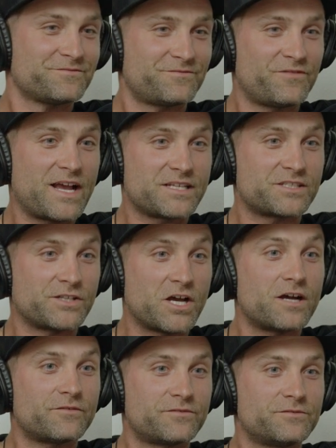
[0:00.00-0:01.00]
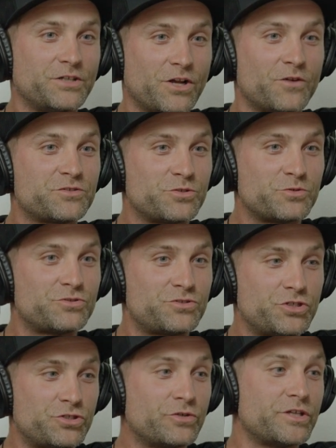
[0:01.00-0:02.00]
fast enough, to
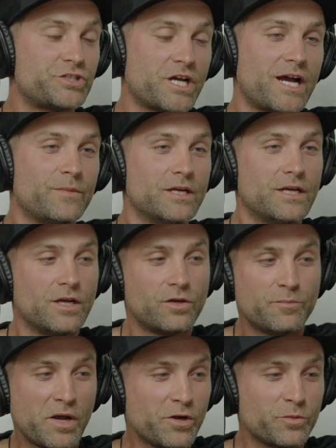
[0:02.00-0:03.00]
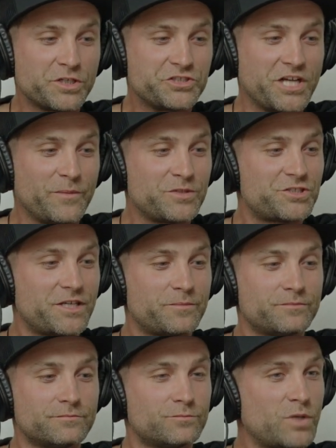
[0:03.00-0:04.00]
do it the job. Am I going to win a championship?
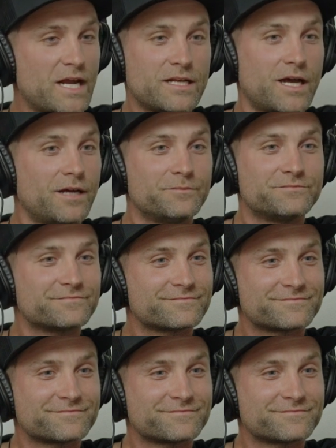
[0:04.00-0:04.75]
Probably not.